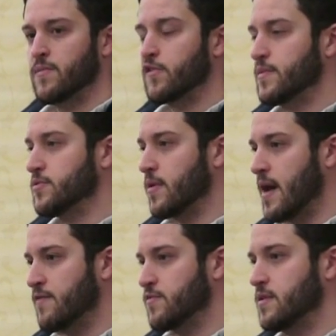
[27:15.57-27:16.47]
So most people
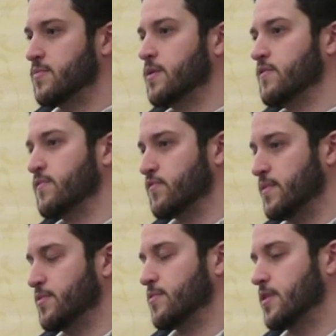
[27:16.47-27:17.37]
don't have 3D printers, most
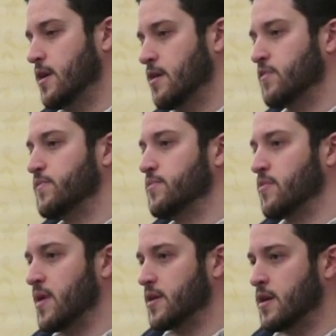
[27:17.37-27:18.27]
people don't care, most people
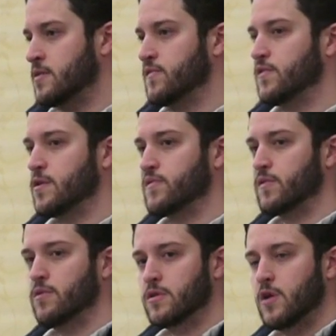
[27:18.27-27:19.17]
don't make guns, you know, and
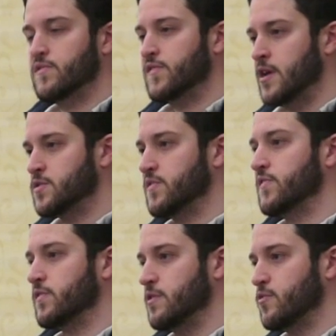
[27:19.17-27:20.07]
so look, oh, it's dangerous,
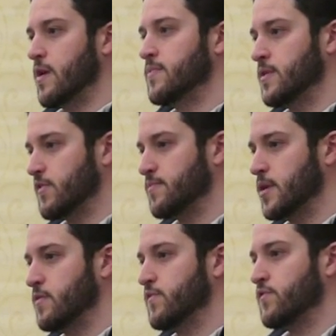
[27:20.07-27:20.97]
it's a lethal weapon, it
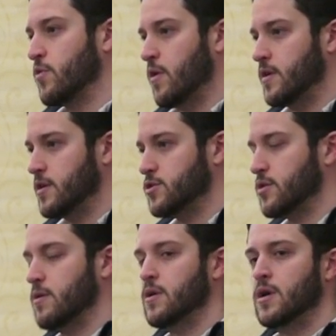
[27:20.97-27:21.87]
explodes, there's no quality
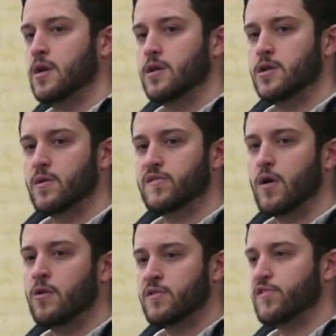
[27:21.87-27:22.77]
control. You know, it's
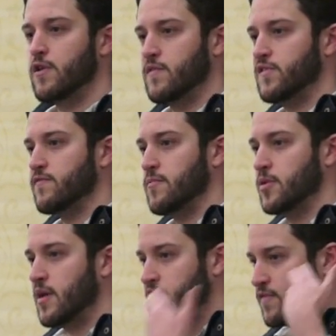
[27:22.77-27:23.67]
all in service of a
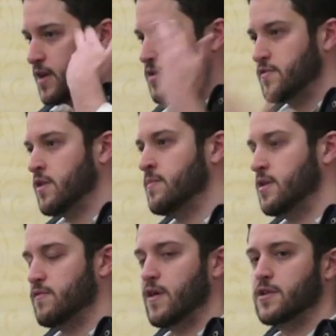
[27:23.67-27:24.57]
progressive idea of gun
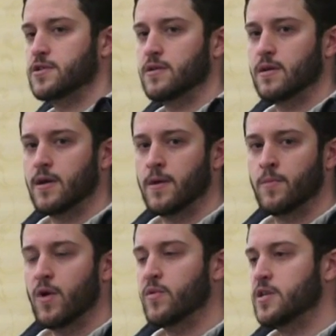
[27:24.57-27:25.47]
manufacture.
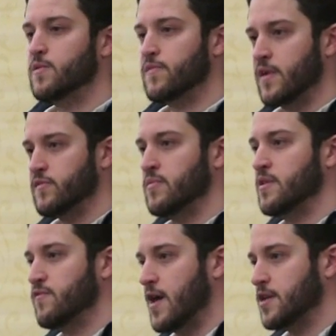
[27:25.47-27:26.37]
Um, well, we need responsible
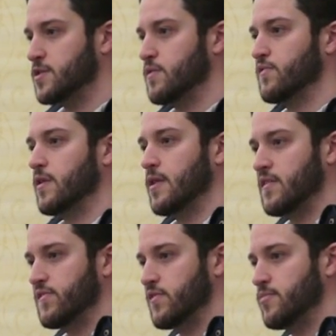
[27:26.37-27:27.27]
manufacturers that
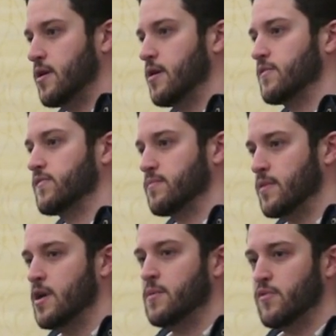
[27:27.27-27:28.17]
license their products
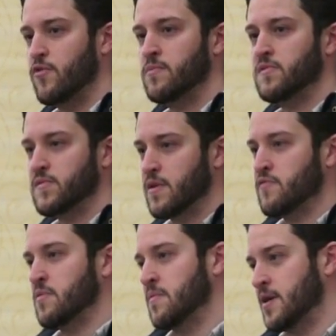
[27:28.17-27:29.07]
and perform them to
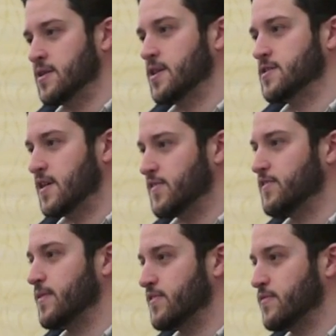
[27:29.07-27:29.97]
government-mandated
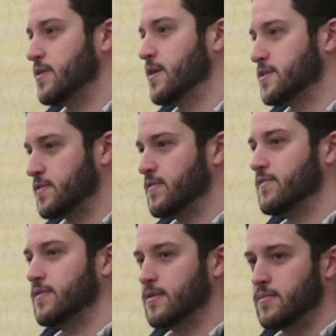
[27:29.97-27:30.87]
testing
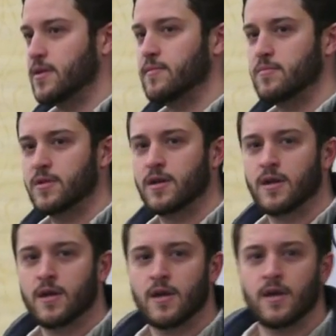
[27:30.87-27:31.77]
specifications, you know, blah, blah,
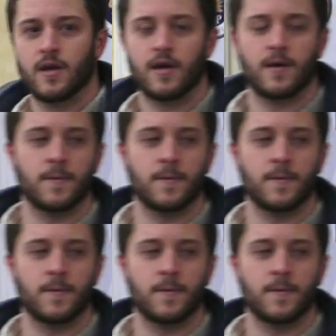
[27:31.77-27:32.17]
blah.